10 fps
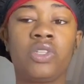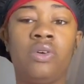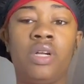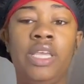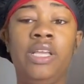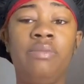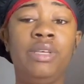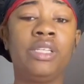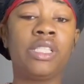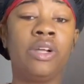Or he could
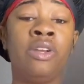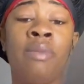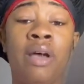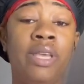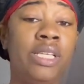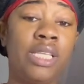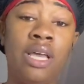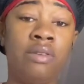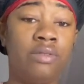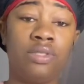be concerned about his
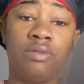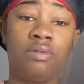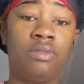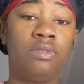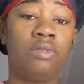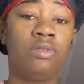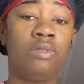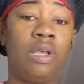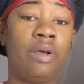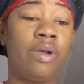house.
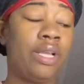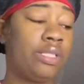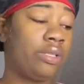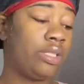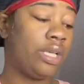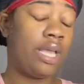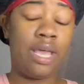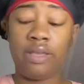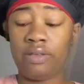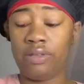All right, so take
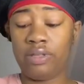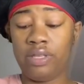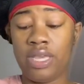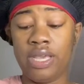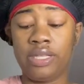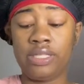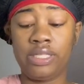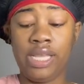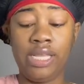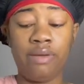out, yeah,
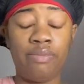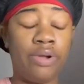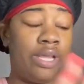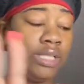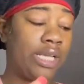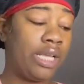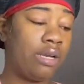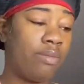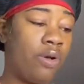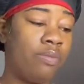taking a break, taking
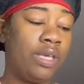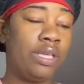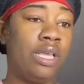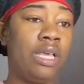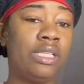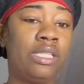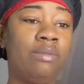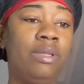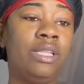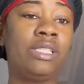a moment.
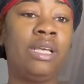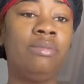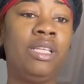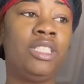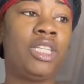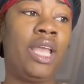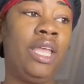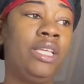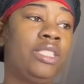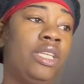Something
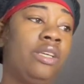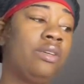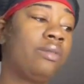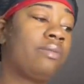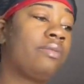changed here.